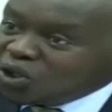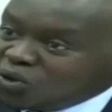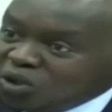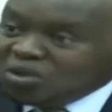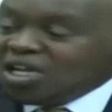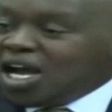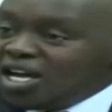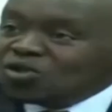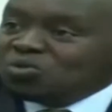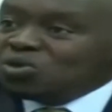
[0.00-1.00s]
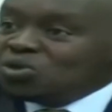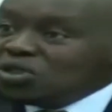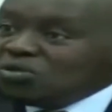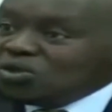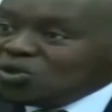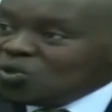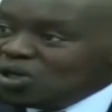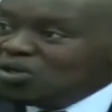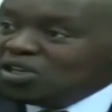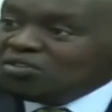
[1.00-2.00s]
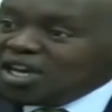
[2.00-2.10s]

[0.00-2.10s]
So it will be hard to proceed because we'll be